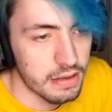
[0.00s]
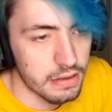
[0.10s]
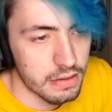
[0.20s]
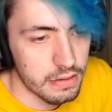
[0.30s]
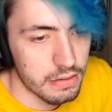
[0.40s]

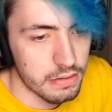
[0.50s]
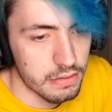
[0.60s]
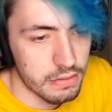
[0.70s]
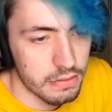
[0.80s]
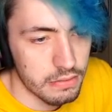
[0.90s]

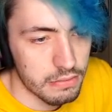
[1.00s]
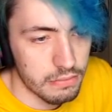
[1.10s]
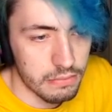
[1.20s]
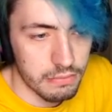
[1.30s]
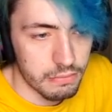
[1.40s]

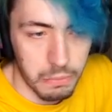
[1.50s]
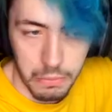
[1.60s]
(silence)